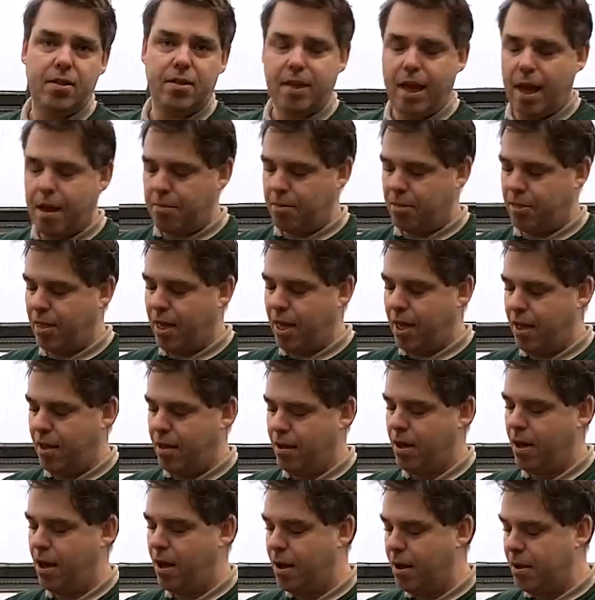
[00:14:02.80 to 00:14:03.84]
depth there,
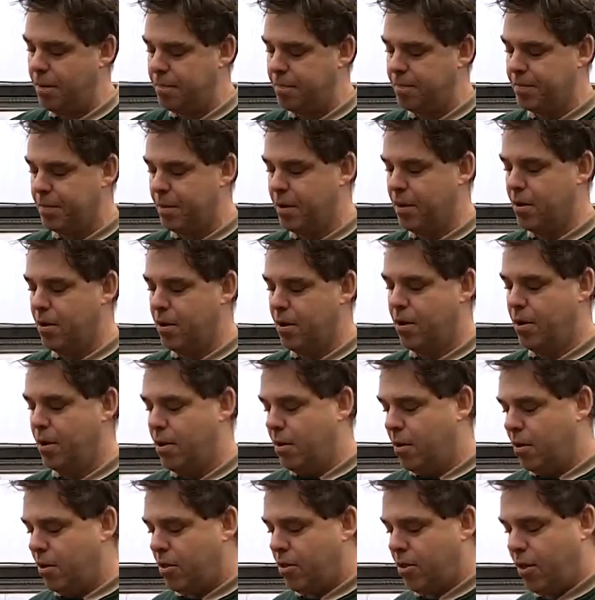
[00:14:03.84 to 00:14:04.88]

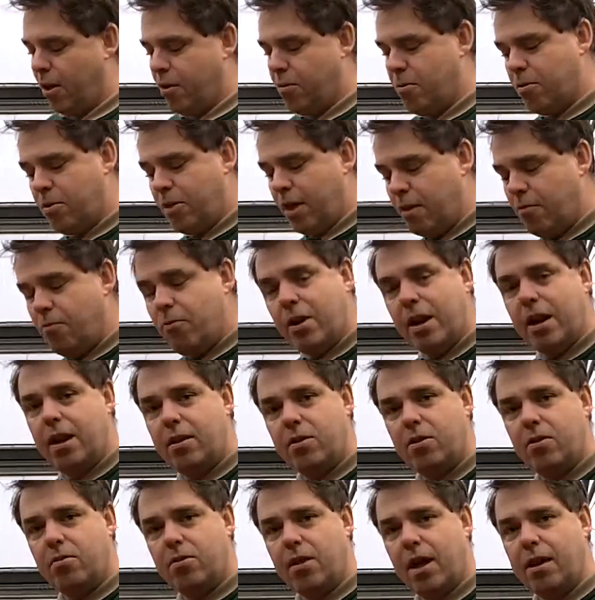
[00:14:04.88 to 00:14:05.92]
so they really
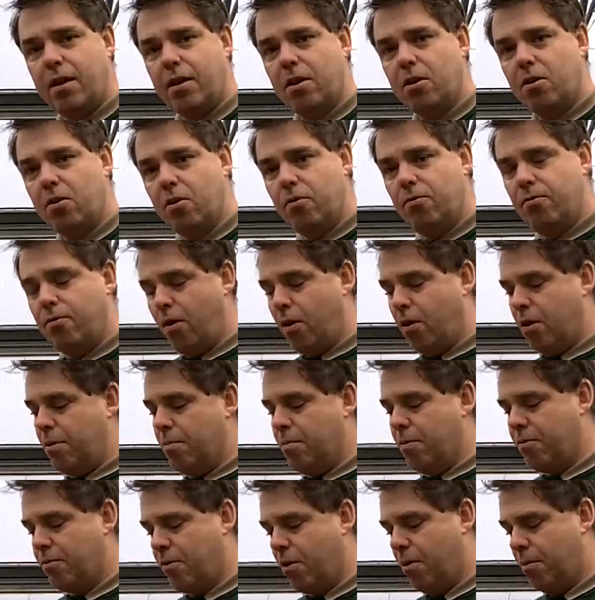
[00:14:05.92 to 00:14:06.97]
do take a good volume
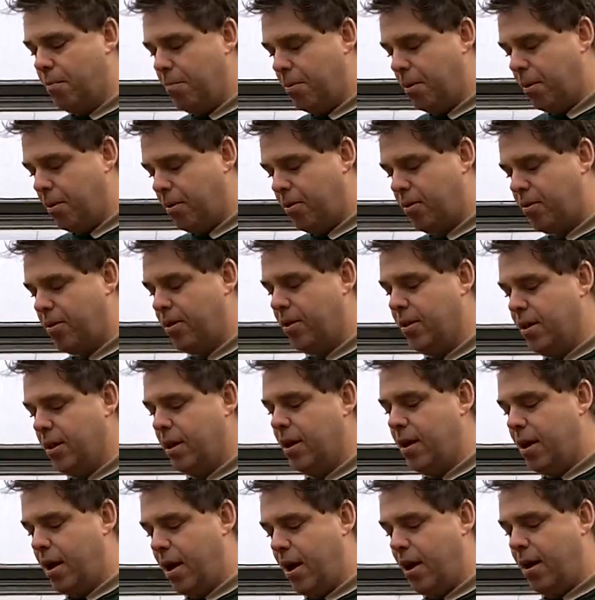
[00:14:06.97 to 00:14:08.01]
of compost.
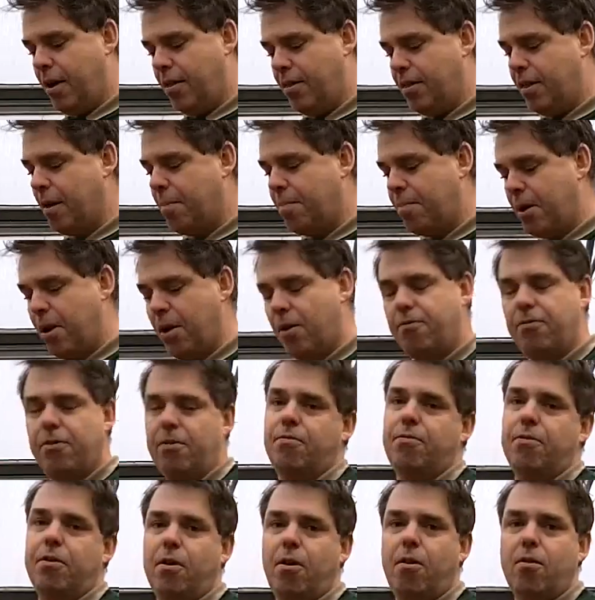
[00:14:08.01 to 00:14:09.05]
They're perfect
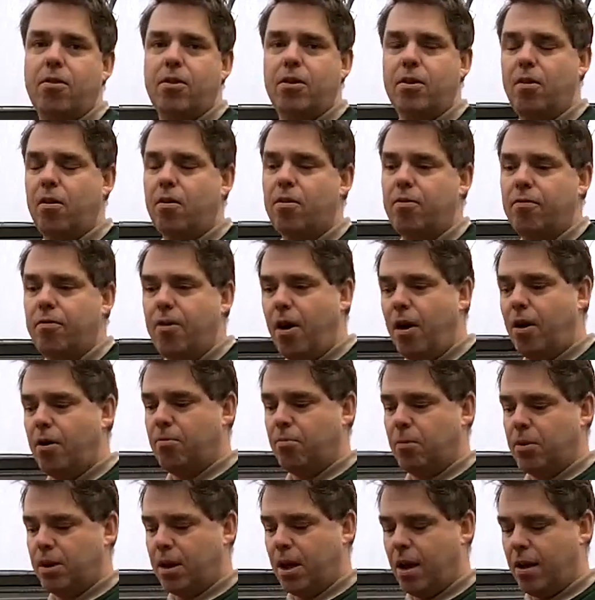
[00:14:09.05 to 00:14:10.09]
for lots and lots of
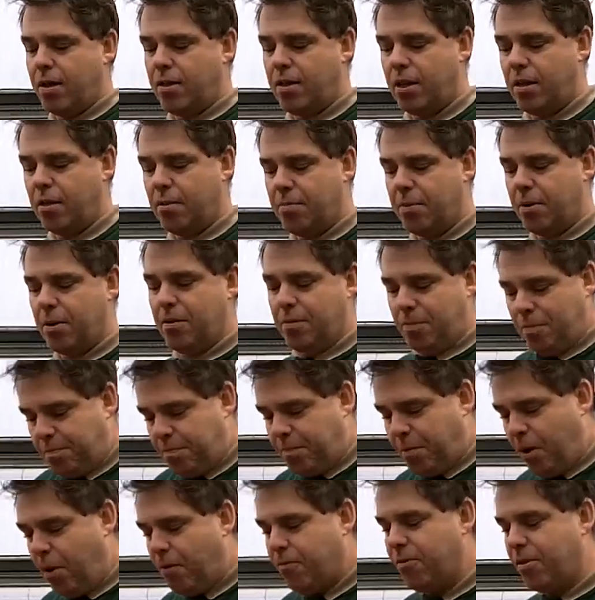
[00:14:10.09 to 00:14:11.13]
hardwood cuttings, but
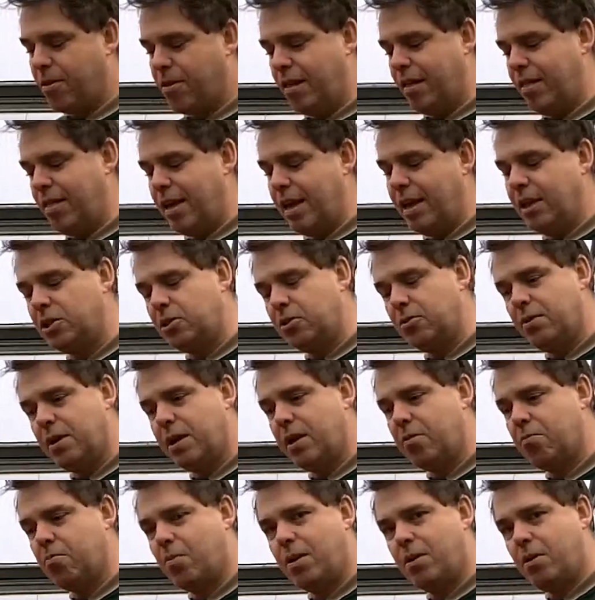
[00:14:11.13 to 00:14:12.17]
obviously the issue
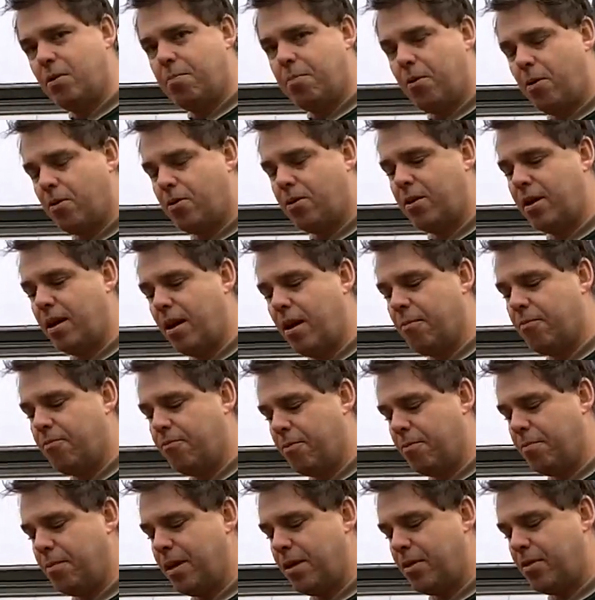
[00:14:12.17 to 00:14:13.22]
is when you're potting up
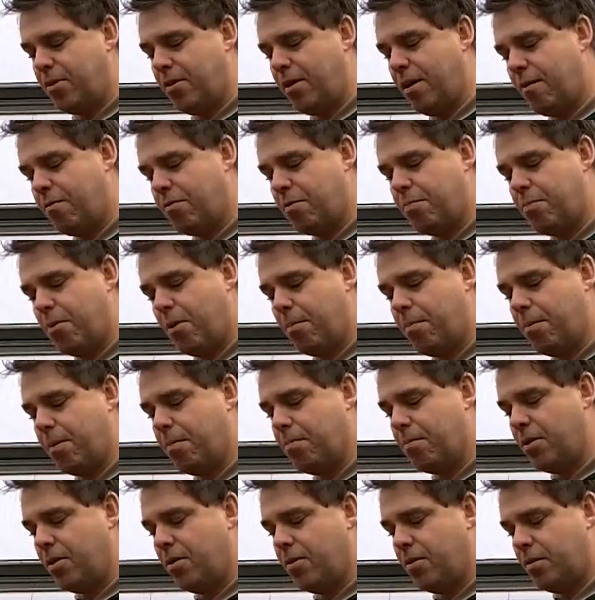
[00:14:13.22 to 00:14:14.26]
from this, you have the
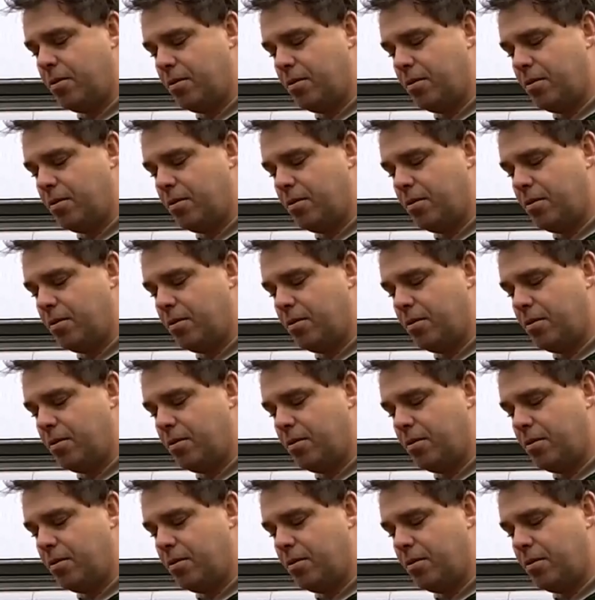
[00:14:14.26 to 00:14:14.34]
problem that